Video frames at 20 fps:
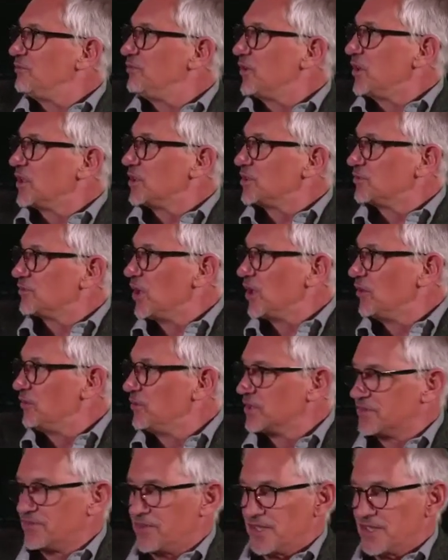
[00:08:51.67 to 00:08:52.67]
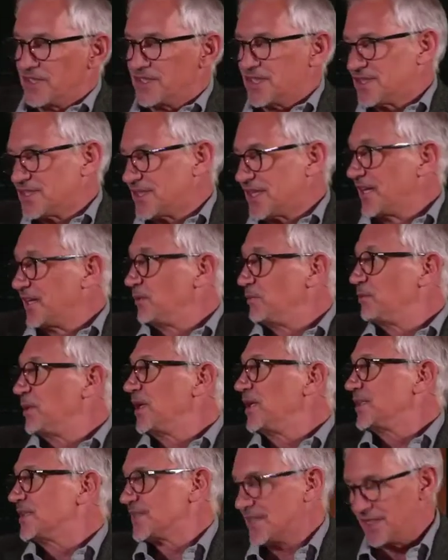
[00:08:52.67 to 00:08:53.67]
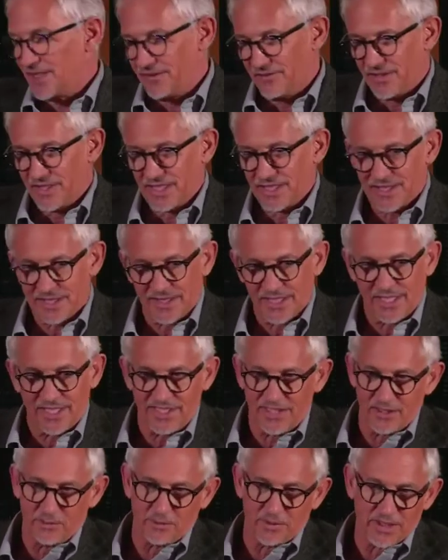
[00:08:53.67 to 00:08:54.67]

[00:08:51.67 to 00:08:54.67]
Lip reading: Forest Rovers for the sustainability of their stadium,